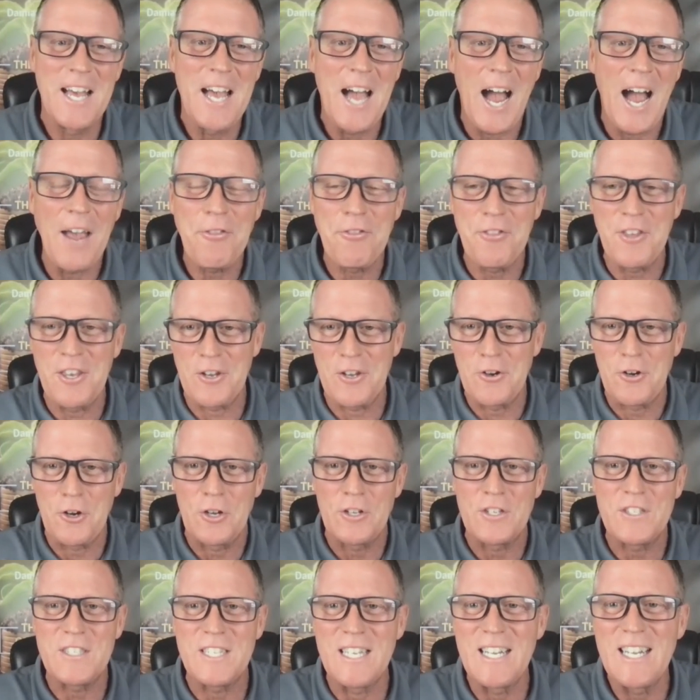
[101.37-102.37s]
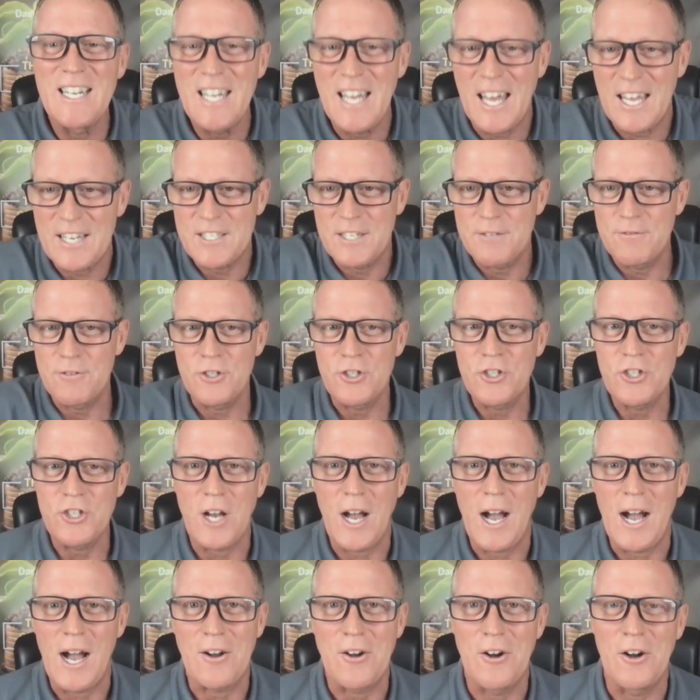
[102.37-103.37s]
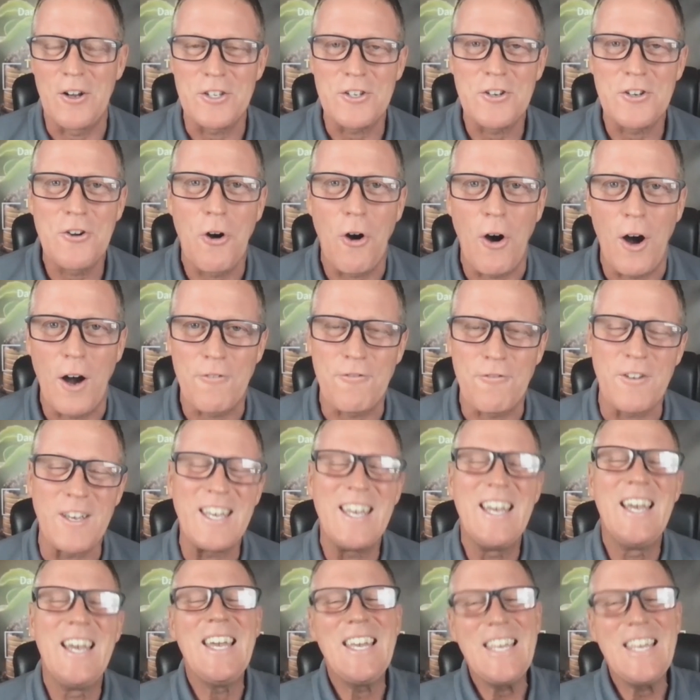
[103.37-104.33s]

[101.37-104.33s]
I think you're going to see less of a shock on coffee.